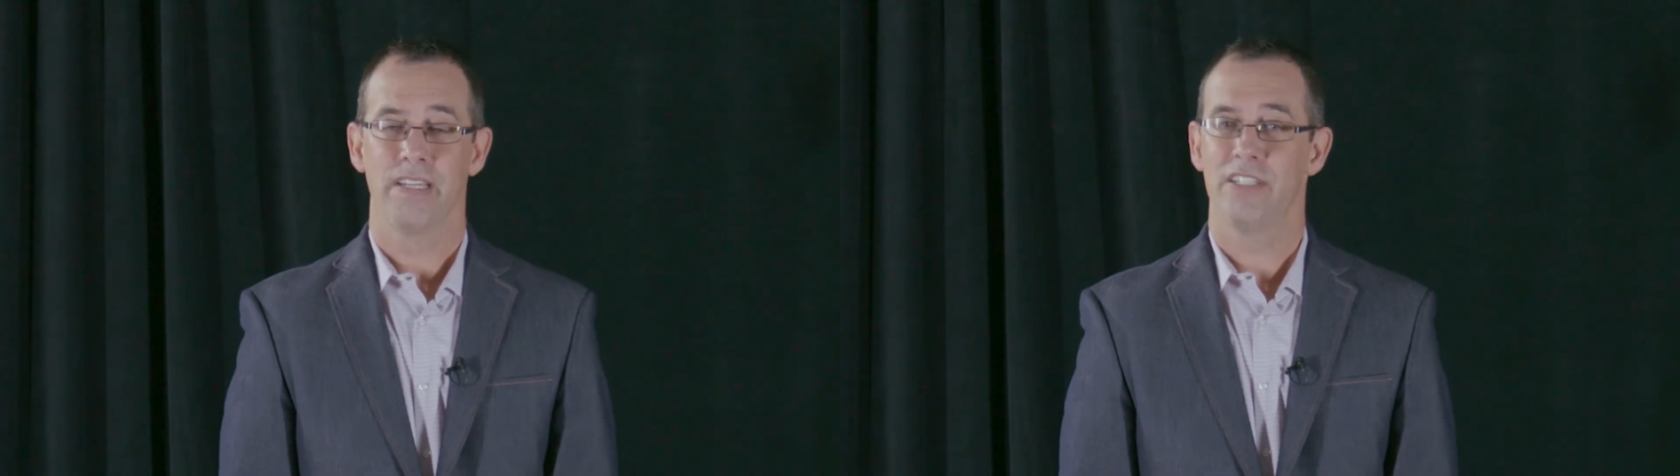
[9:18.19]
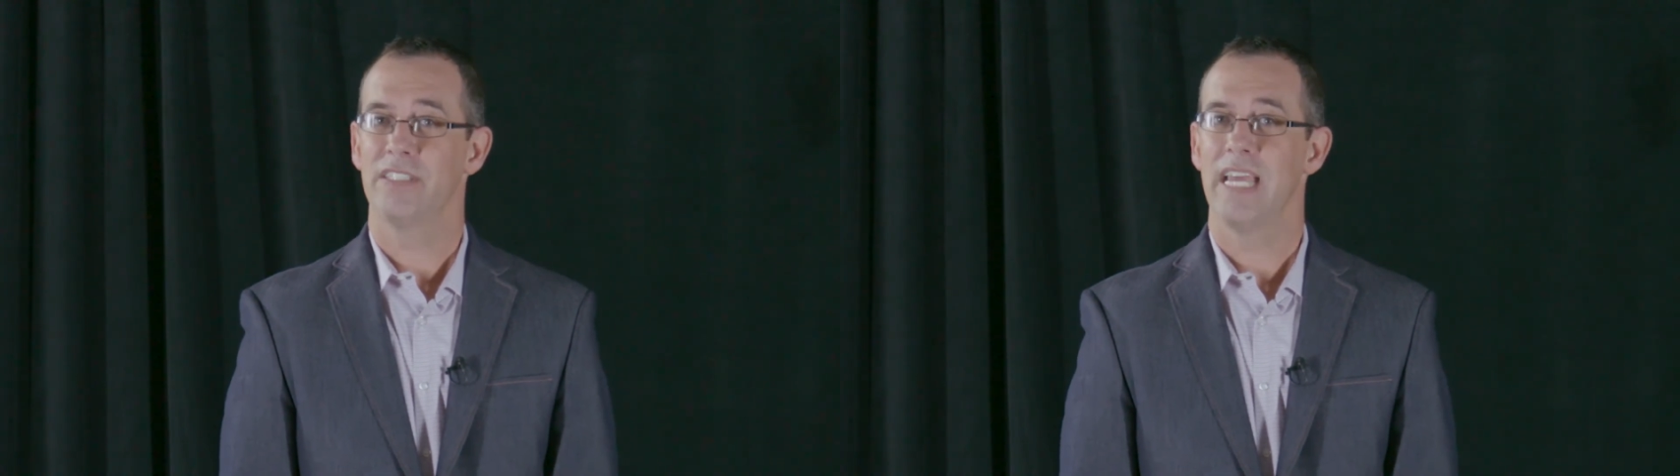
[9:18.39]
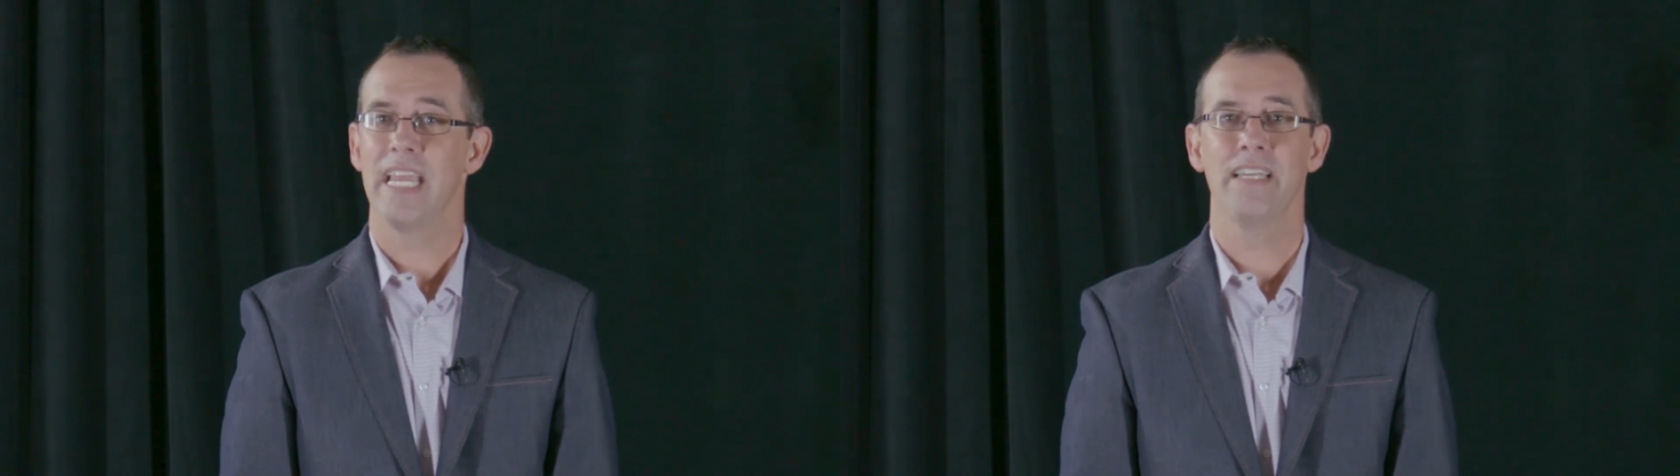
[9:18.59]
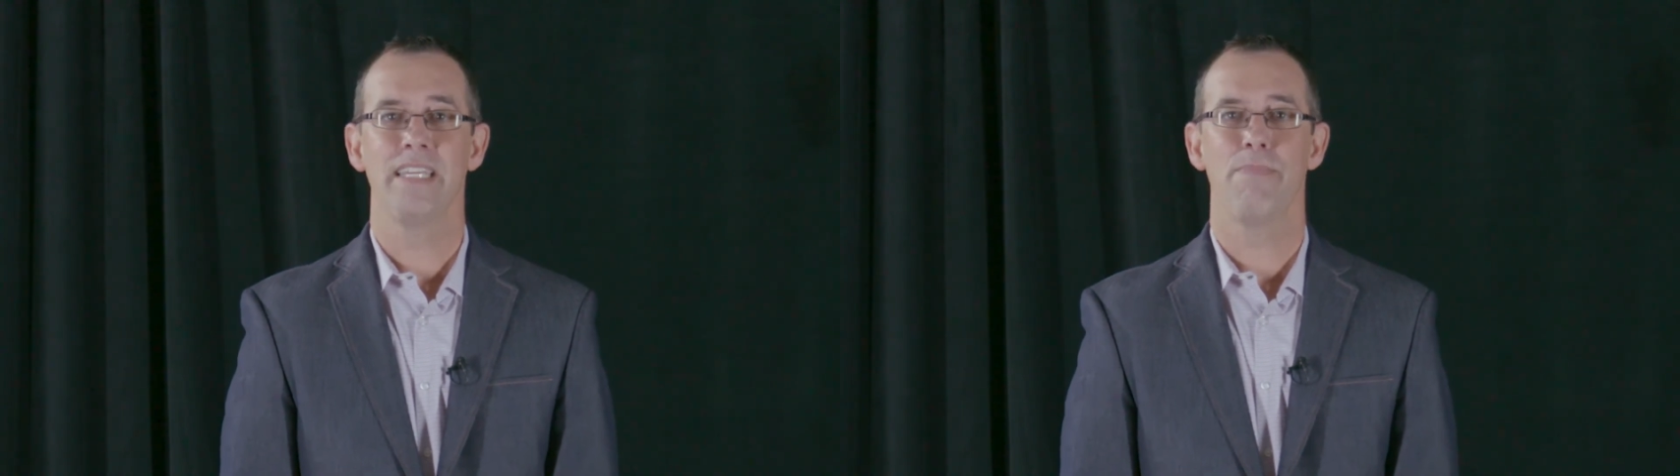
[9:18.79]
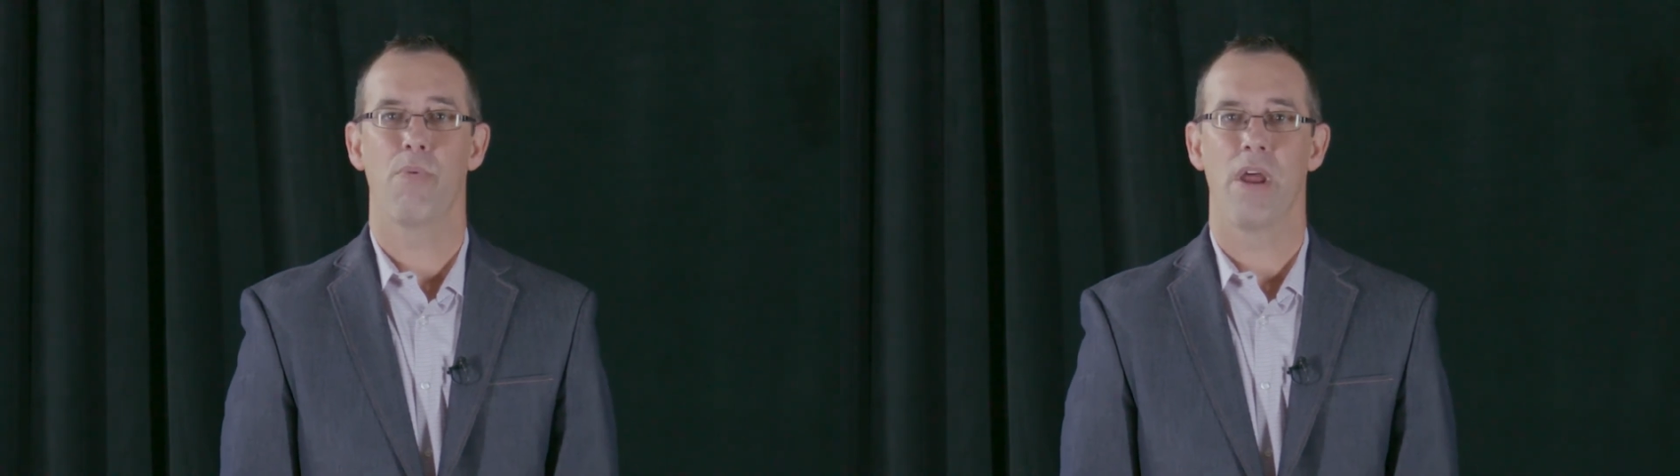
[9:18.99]
Just take a
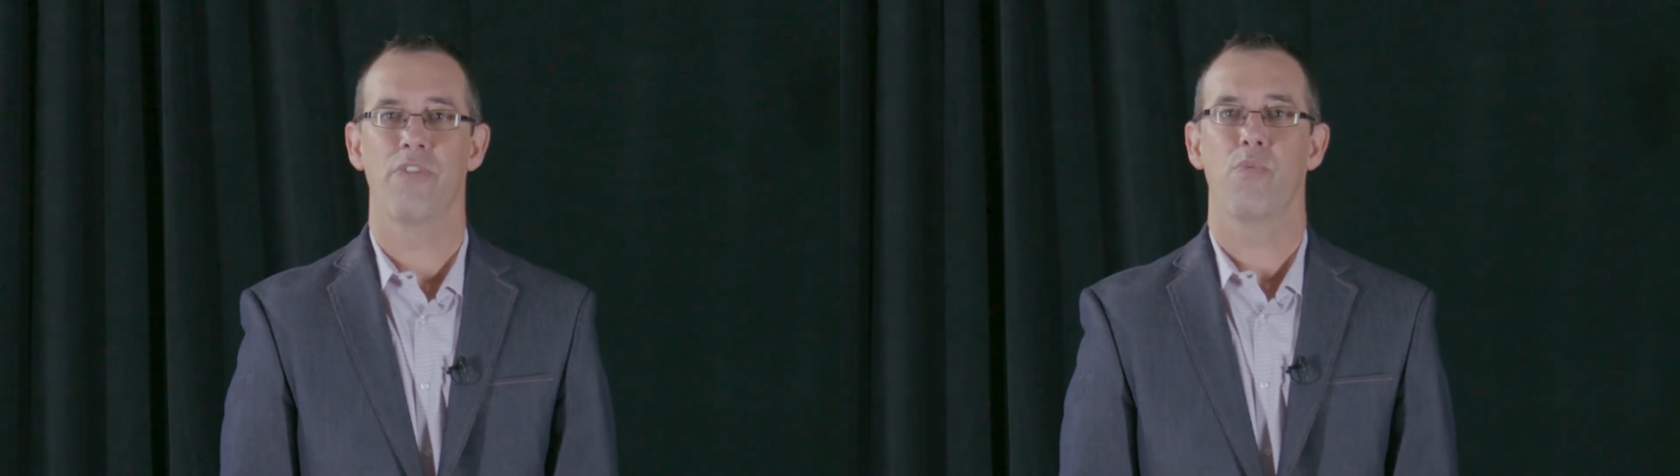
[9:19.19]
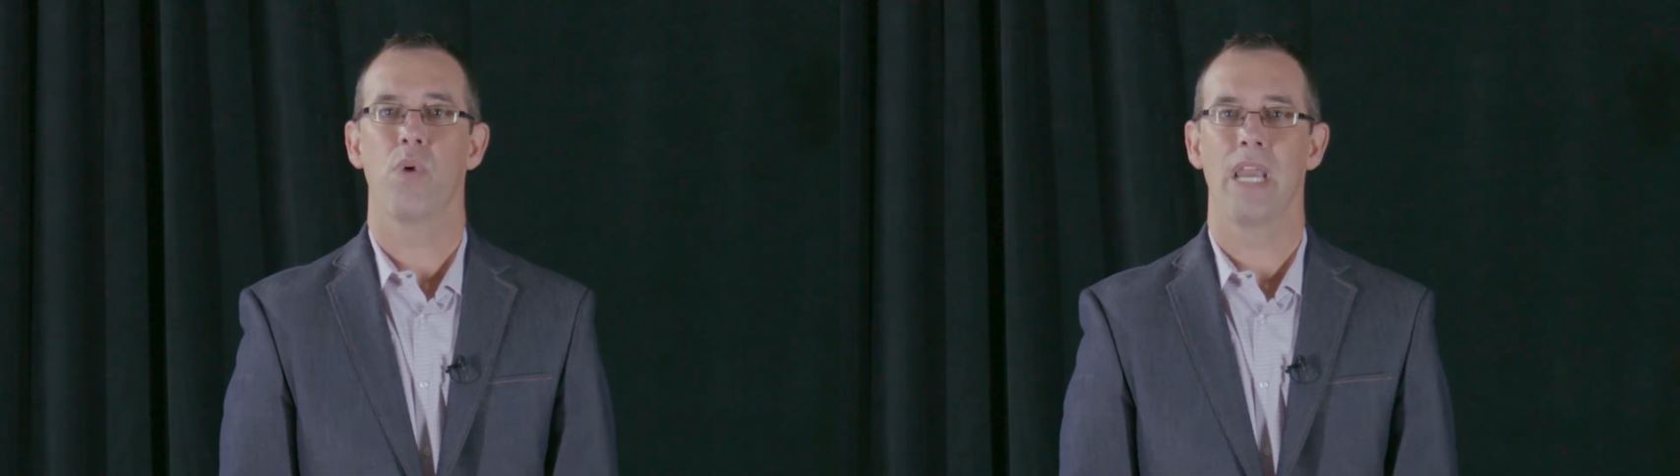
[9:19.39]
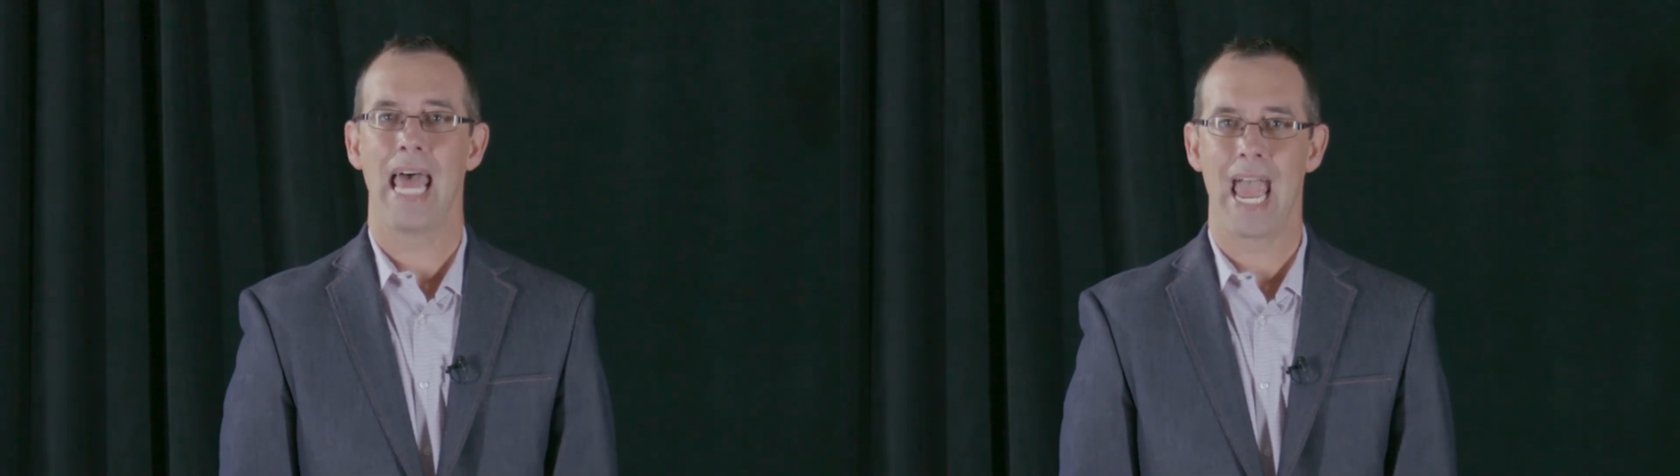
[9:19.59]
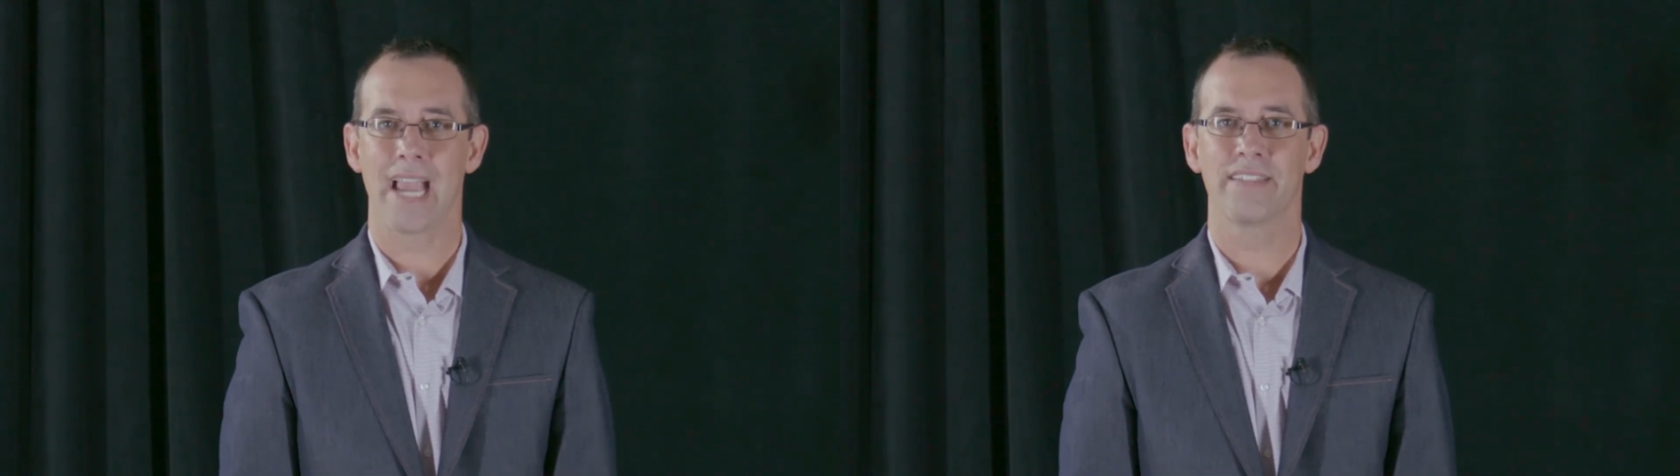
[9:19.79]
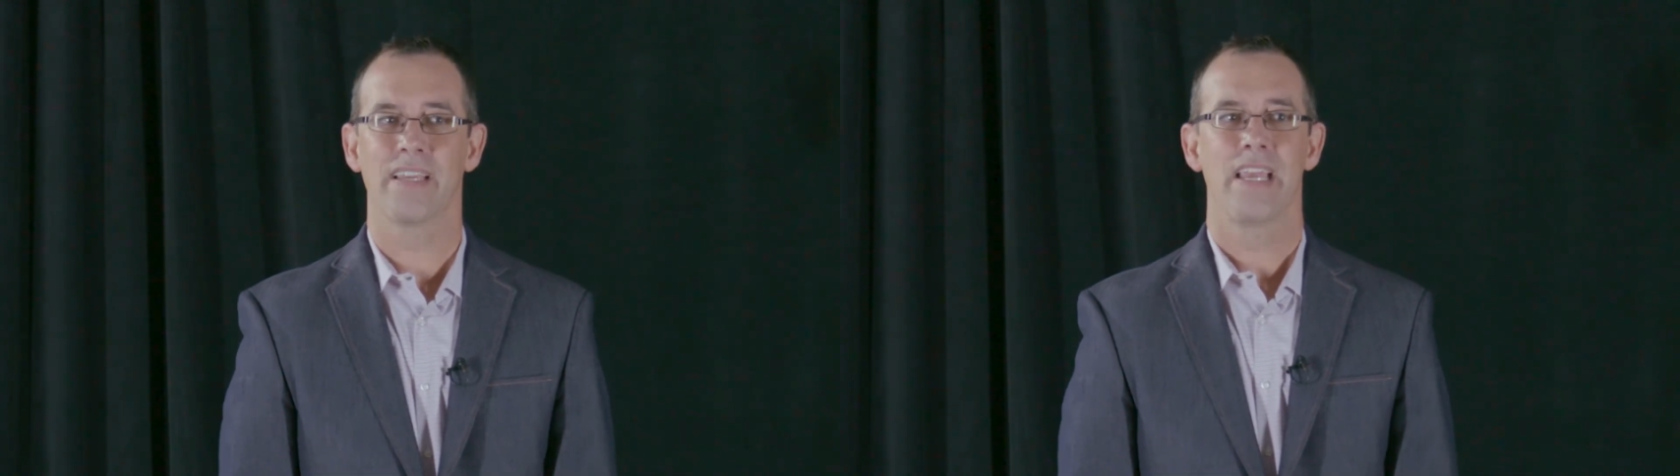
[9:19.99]
deep breath,
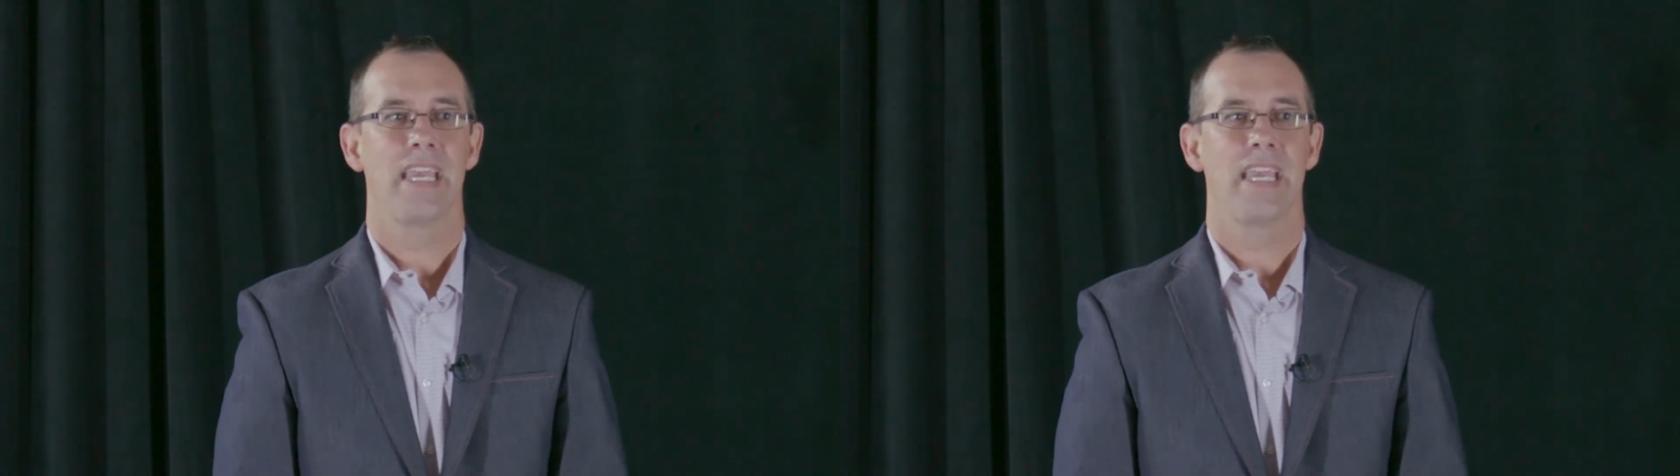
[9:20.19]
relax,